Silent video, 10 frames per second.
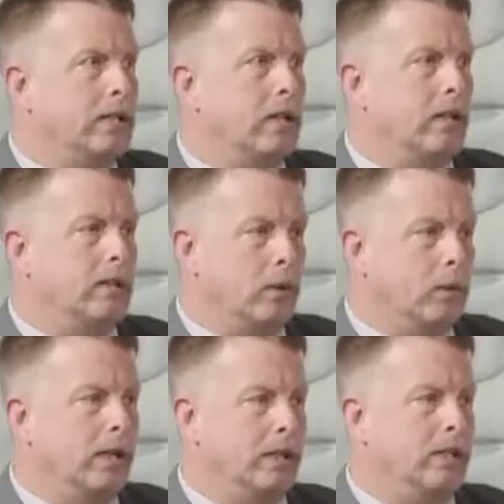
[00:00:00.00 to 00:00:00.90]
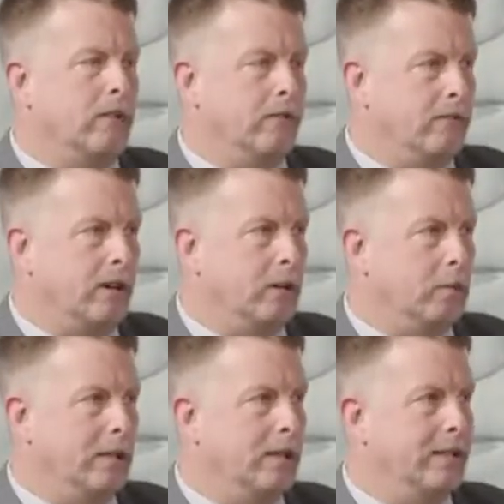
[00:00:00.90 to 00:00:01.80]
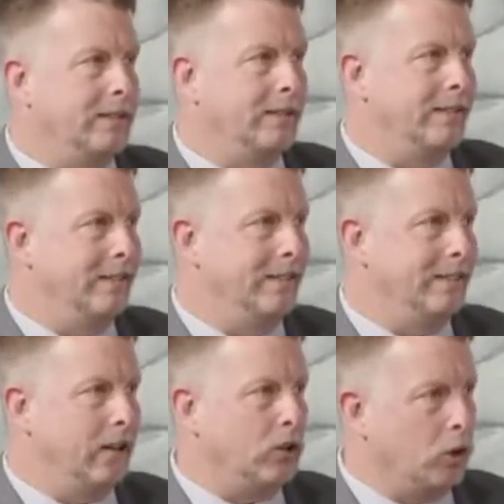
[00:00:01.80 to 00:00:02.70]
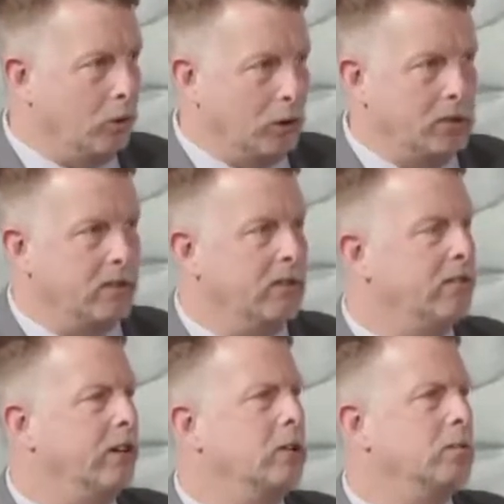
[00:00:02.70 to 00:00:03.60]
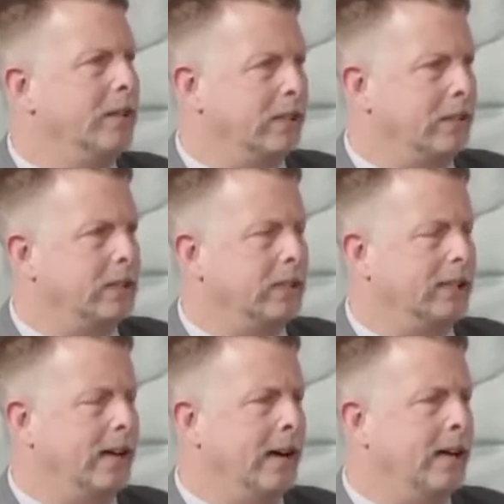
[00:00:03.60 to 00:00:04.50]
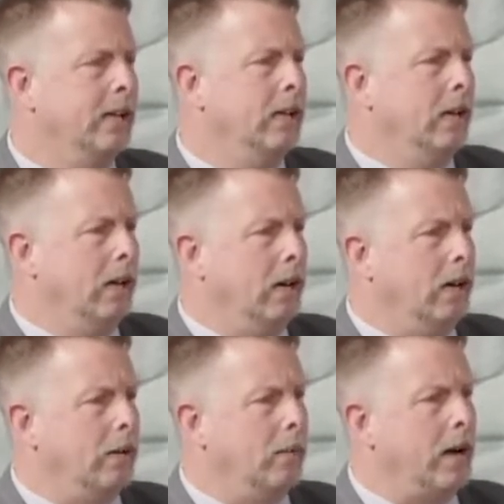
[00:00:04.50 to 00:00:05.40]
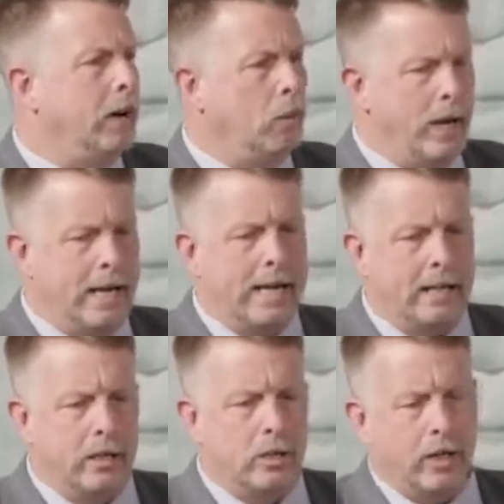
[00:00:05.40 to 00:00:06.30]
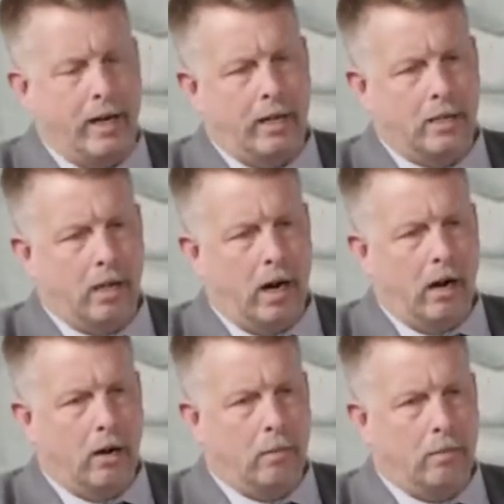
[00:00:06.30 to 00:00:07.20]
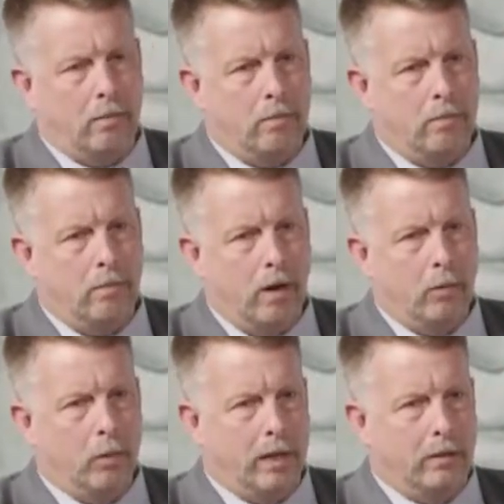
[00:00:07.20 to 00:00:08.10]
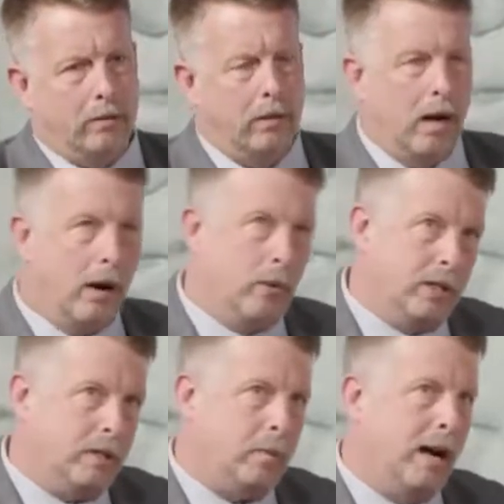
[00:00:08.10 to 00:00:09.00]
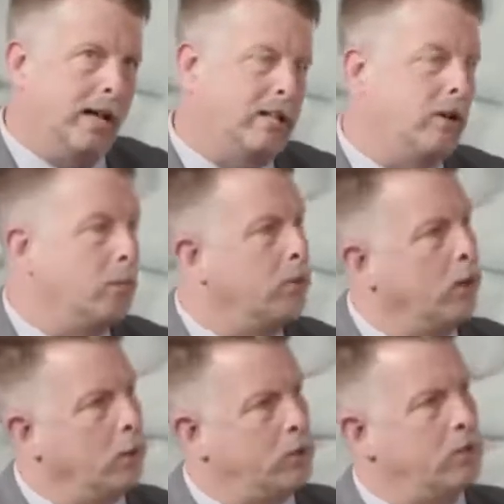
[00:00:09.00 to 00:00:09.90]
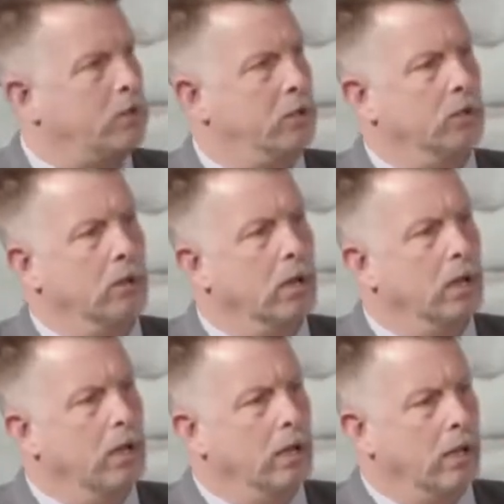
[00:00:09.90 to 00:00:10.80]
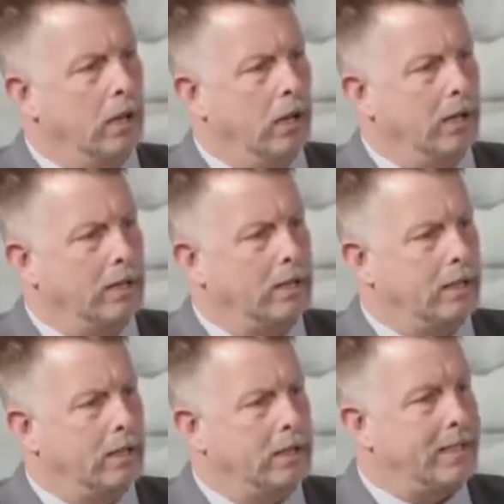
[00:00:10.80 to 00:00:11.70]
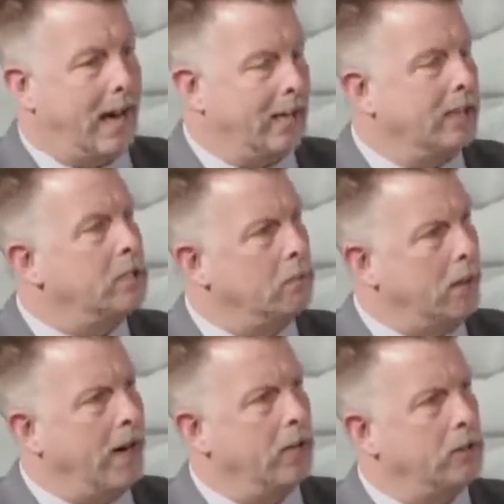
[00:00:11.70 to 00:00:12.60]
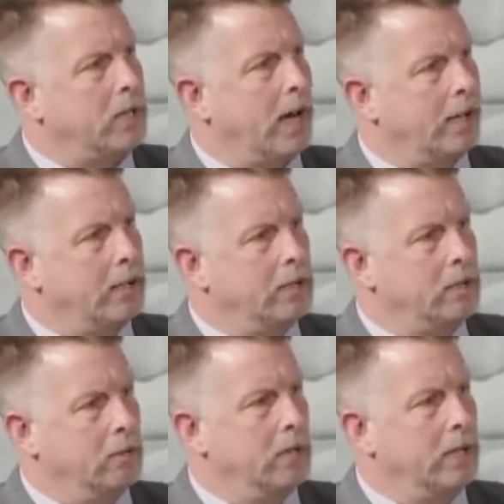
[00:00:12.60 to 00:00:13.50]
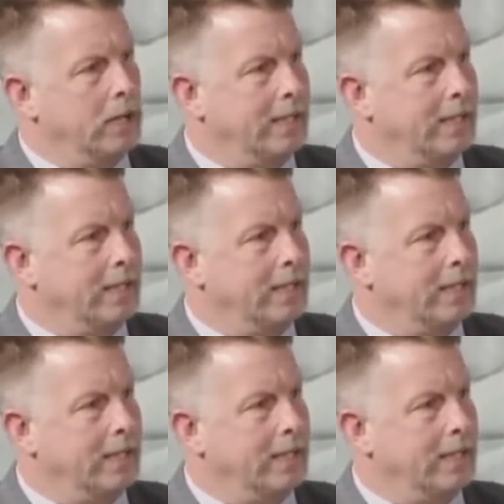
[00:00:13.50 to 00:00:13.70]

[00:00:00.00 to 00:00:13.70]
It's a really tough environment. It's a corrosive environment, things like that. And we need to change our response, our approach to solids and biosolids to meet